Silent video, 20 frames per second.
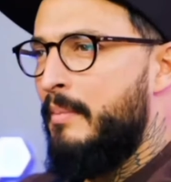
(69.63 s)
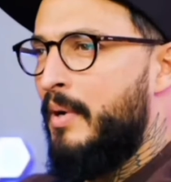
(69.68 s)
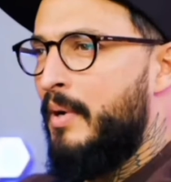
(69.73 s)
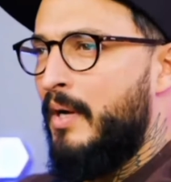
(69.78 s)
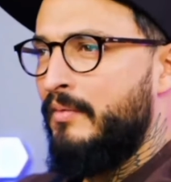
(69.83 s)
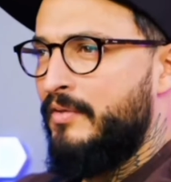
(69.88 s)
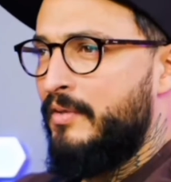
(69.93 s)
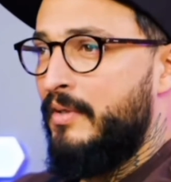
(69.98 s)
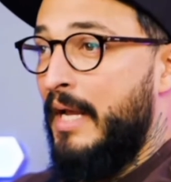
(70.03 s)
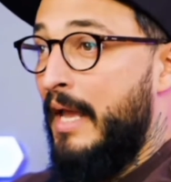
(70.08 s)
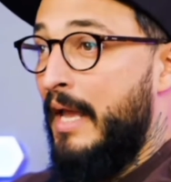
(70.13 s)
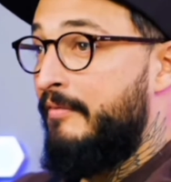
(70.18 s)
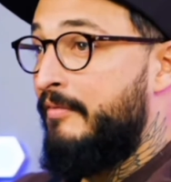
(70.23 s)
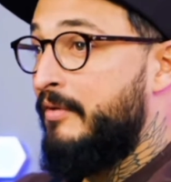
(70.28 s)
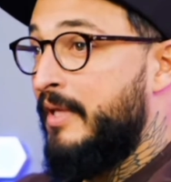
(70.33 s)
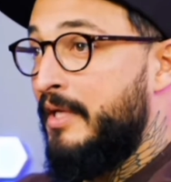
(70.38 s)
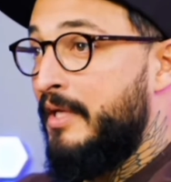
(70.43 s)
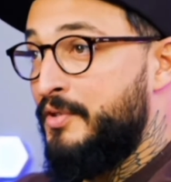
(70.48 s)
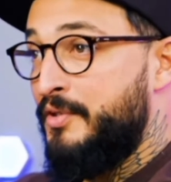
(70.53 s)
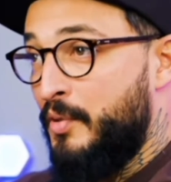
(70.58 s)
about their
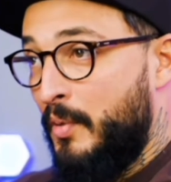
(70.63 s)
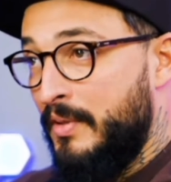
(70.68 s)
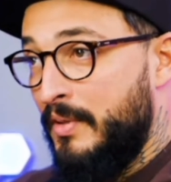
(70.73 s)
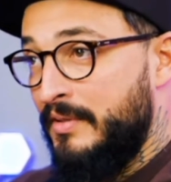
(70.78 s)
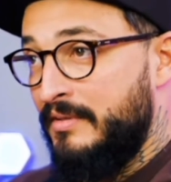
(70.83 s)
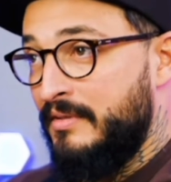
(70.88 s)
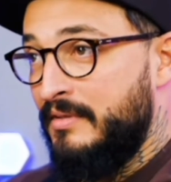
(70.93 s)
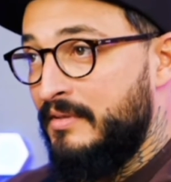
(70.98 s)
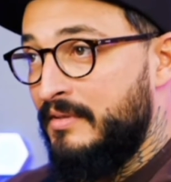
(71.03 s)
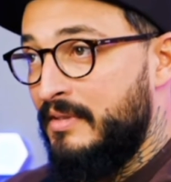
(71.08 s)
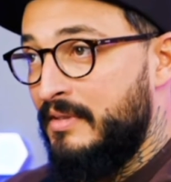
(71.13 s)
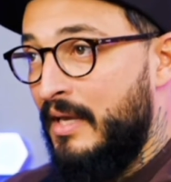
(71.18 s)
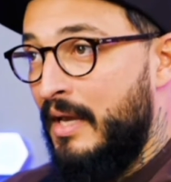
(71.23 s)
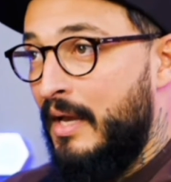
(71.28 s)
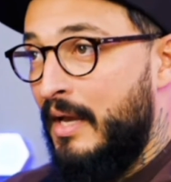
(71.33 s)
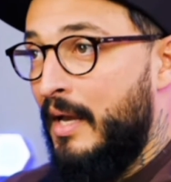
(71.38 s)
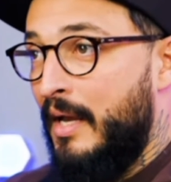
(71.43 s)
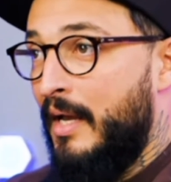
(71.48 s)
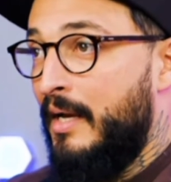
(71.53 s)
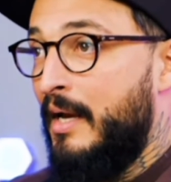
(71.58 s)
everyday choices
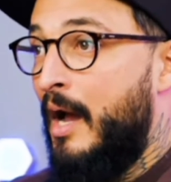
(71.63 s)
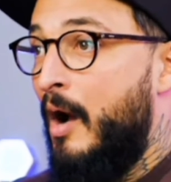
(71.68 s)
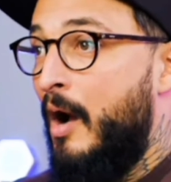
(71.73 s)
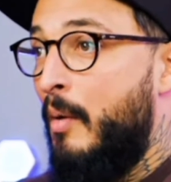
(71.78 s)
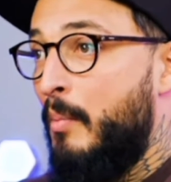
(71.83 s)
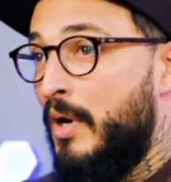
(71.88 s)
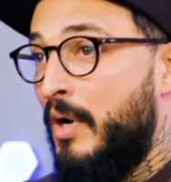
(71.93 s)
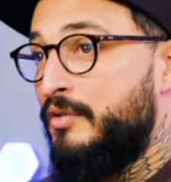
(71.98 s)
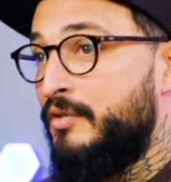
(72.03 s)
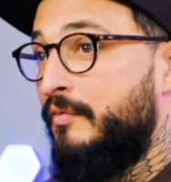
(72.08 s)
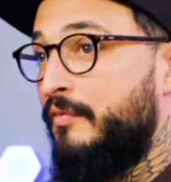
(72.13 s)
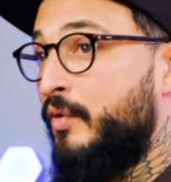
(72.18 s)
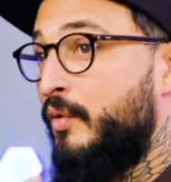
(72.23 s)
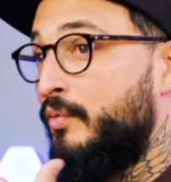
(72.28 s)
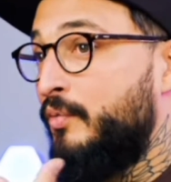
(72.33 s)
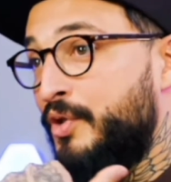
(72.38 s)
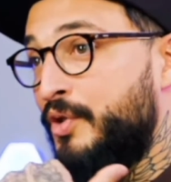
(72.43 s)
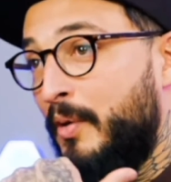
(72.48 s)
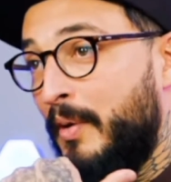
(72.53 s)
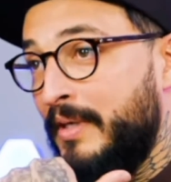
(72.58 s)
and how much of those